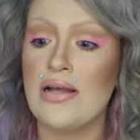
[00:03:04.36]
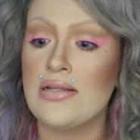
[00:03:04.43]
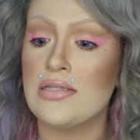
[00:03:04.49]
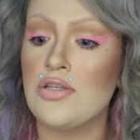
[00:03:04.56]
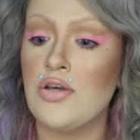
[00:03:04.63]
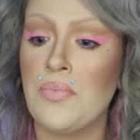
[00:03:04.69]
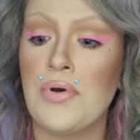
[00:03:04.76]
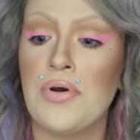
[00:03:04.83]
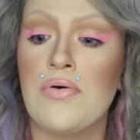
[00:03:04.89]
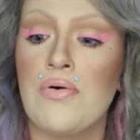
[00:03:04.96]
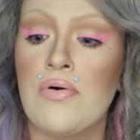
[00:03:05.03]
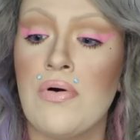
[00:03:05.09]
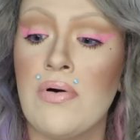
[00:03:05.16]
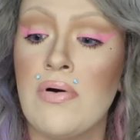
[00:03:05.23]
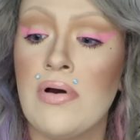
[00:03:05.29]
That's super
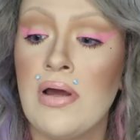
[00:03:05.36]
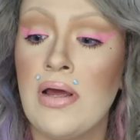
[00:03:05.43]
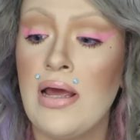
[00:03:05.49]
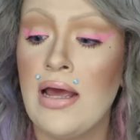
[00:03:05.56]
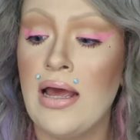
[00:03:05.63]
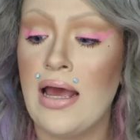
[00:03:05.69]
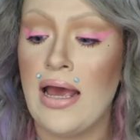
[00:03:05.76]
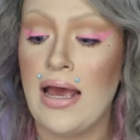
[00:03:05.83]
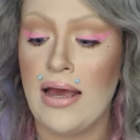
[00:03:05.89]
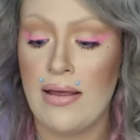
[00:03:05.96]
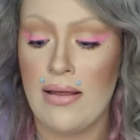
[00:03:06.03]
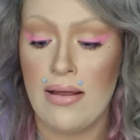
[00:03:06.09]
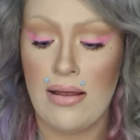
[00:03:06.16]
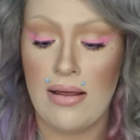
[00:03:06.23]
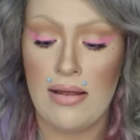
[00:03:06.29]
cool.
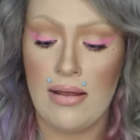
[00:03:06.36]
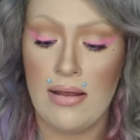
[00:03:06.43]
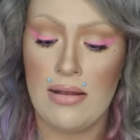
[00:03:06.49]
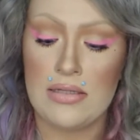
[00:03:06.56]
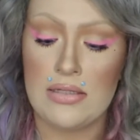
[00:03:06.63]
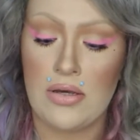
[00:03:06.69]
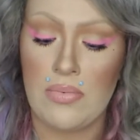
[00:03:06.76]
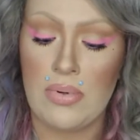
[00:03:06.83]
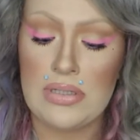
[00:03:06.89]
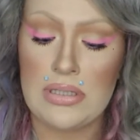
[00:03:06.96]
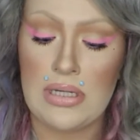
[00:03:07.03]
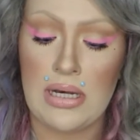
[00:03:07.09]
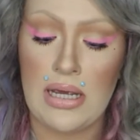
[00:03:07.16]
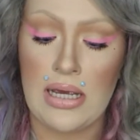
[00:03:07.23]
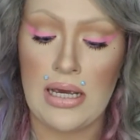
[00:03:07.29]
So
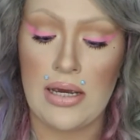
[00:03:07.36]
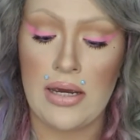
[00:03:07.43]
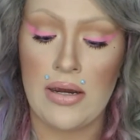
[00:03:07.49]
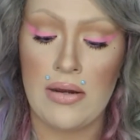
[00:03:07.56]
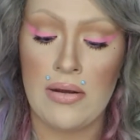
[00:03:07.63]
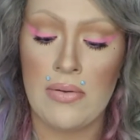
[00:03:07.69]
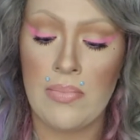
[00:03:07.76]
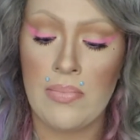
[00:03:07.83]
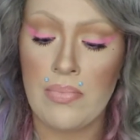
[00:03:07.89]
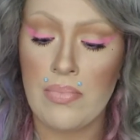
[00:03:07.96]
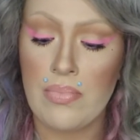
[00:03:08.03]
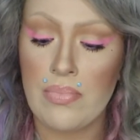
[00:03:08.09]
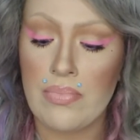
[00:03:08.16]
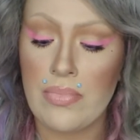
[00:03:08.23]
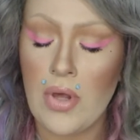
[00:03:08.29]
what's in here?
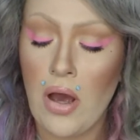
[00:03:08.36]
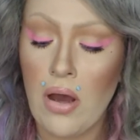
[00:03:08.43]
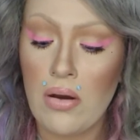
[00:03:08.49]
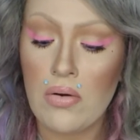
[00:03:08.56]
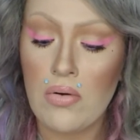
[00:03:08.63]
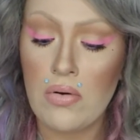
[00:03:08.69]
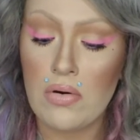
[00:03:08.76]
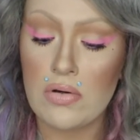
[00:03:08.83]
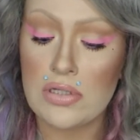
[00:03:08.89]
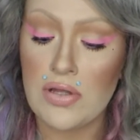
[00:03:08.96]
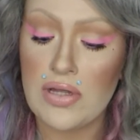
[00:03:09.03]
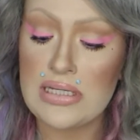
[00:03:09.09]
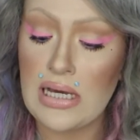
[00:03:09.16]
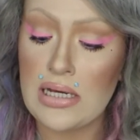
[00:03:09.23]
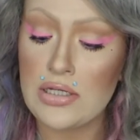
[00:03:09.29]
Oh cool, so
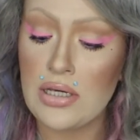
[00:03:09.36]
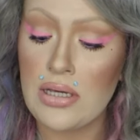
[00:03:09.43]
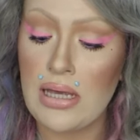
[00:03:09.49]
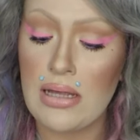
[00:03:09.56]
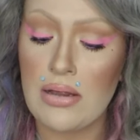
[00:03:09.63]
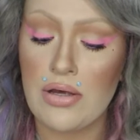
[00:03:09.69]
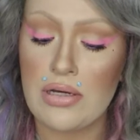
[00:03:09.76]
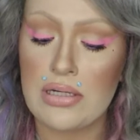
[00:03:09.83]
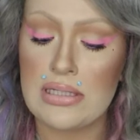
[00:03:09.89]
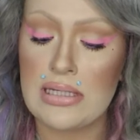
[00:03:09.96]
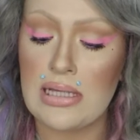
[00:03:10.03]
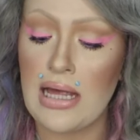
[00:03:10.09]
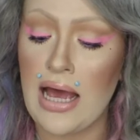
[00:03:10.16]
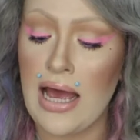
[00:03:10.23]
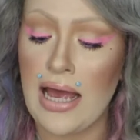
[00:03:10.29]
this actually
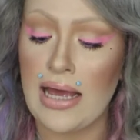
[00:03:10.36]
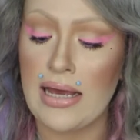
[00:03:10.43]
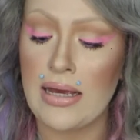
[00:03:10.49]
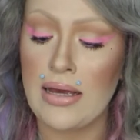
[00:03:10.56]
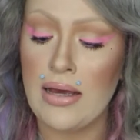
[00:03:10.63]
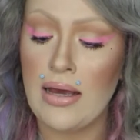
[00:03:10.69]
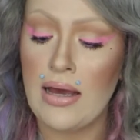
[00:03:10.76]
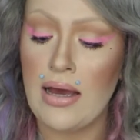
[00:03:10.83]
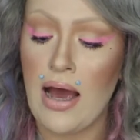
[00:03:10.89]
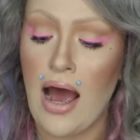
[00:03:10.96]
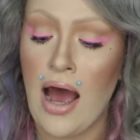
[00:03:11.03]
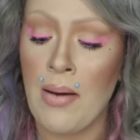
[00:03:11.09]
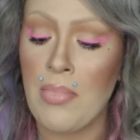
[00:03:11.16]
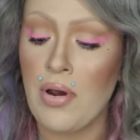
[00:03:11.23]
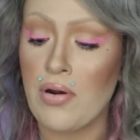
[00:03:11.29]
looks like
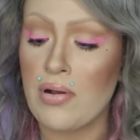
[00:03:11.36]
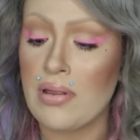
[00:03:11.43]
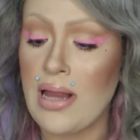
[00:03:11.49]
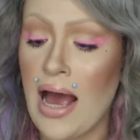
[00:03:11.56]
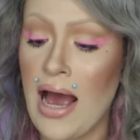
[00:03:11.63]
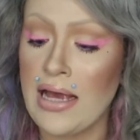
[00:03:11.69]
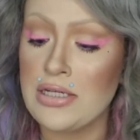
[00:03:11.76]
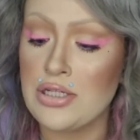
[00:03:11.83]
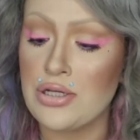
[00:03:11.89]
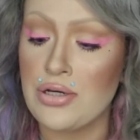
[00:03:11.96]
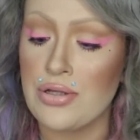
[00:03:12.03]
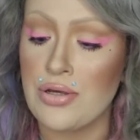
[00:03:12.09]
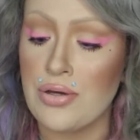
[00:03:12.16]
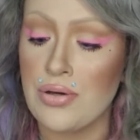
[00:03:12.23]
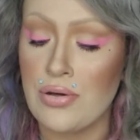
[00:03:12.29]
her lash
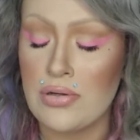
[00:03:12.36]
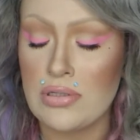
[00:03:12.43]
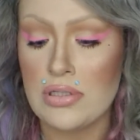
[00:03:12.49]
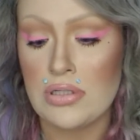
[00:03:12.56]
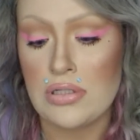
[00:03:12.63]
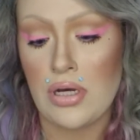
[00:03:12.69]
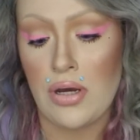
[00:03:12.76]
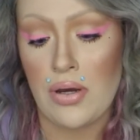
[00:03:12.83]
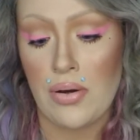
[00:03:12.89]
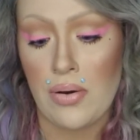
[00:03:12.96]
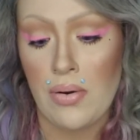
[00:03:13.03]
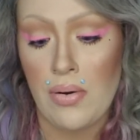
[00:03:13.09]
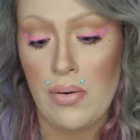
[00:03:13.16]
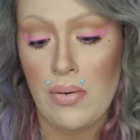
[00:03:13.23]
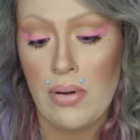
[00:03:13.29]
glue.
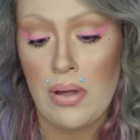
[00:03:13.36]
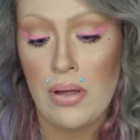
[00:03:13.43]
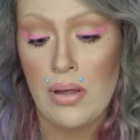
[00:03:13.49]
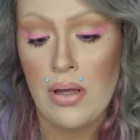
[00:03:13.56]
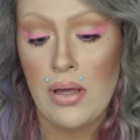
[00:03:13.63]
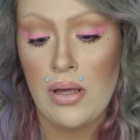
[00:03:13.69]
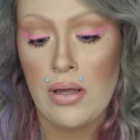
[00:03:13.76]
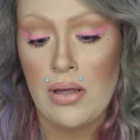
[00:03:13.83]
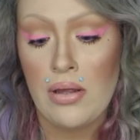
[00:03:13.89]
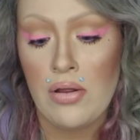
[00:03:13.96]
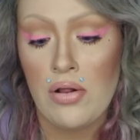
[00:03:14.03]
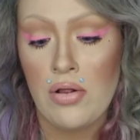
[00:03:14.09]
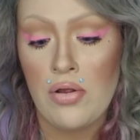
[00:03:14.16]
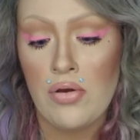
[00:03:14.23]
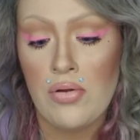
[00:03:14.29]
So
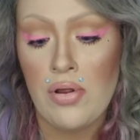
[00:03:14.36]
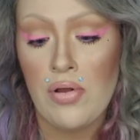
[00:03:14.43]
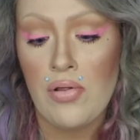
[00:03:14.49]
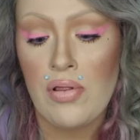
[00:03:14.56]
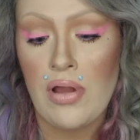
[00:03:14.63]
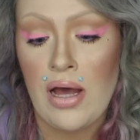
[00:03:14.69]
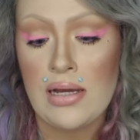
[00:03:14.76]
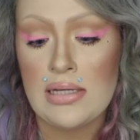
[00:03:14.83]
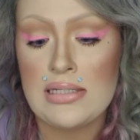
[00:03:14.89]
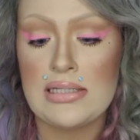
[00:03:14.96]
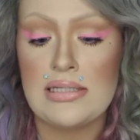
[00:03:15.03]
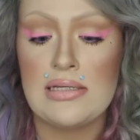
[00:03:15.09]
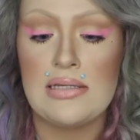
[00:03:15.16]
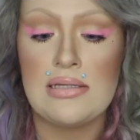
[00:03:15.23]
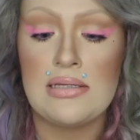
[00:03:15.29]
Lulu
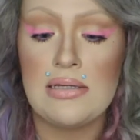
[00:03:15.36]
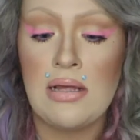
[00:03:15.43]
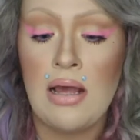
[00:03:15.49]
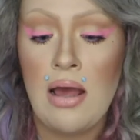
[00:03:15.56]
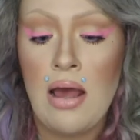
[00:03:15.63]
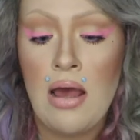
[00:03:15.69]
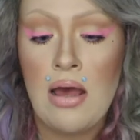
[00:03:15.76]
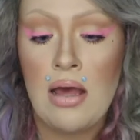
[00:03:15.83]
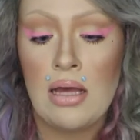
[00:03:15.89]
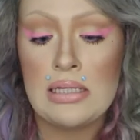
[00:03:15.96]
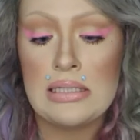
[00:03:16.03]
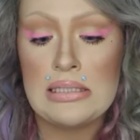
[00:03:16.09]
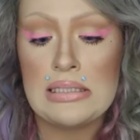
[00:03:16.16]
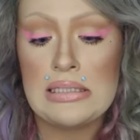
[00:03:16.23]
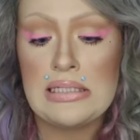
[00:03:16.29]
Luxe
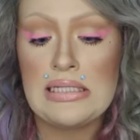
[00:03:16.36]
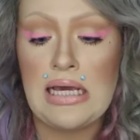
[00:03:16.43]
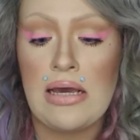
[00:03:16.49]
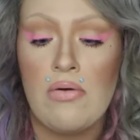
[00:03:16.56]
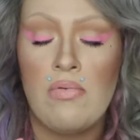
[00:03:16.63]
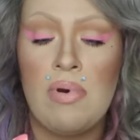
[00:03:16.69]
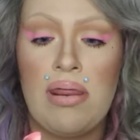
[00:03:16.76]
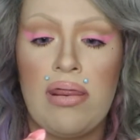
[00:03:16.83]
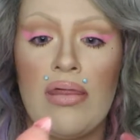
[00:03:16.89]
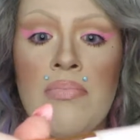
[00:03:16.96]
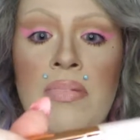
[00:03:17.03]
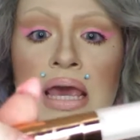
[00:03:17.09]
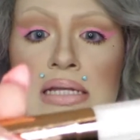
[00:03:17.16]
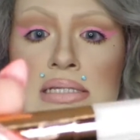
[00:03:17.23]
Stick With Me.